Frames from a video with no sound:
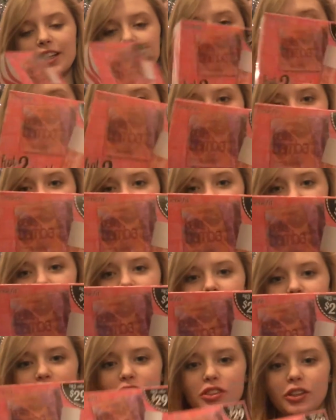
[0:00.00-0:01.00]
A cha-cha
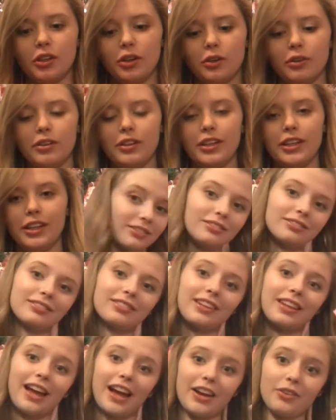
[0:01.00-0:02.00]
tint. So
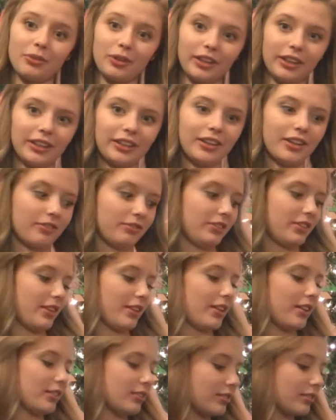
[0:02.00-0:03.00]
I really loved
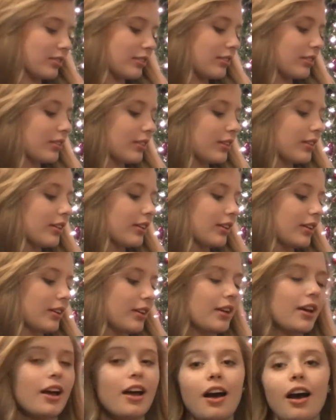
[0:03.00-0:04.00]
this.
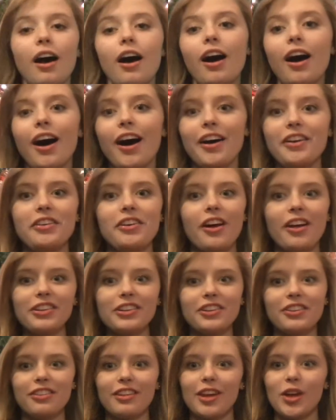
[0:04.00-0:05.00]

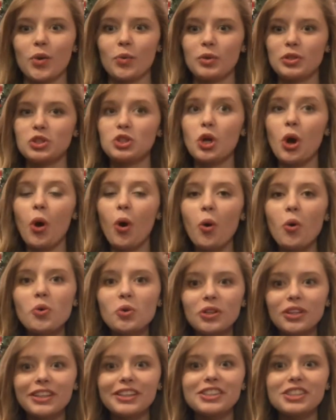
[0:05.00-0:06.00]
Another thing which
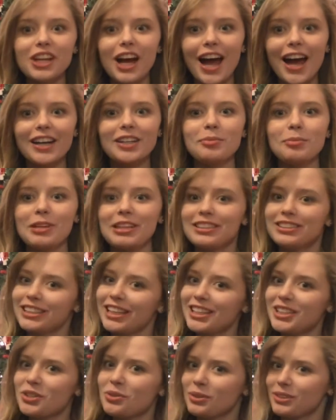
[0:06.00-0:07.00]
totally shocked me,
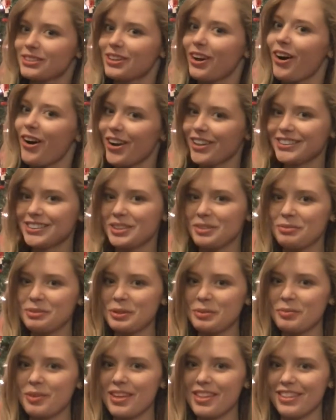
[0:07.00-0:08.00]
Santa was awesome
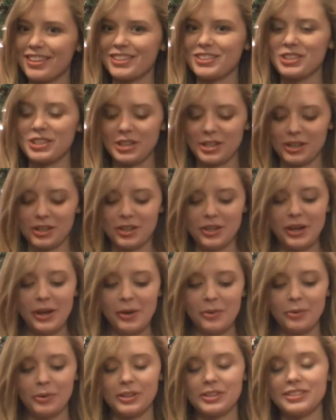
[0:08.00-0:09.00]
to me this year
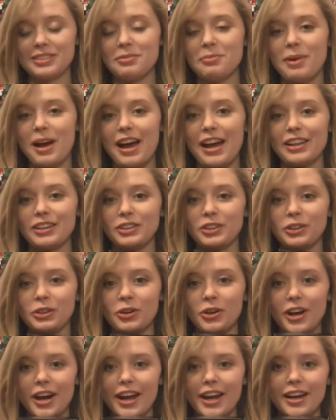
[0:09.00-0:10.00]
was my
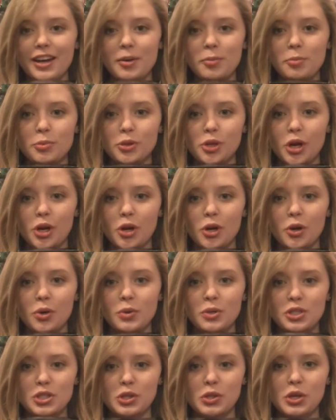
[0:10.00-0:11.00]
Lorac
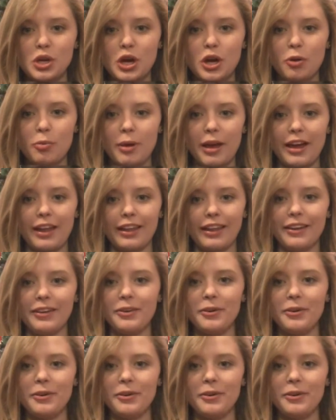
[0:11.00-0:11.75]
Pro To Go palette.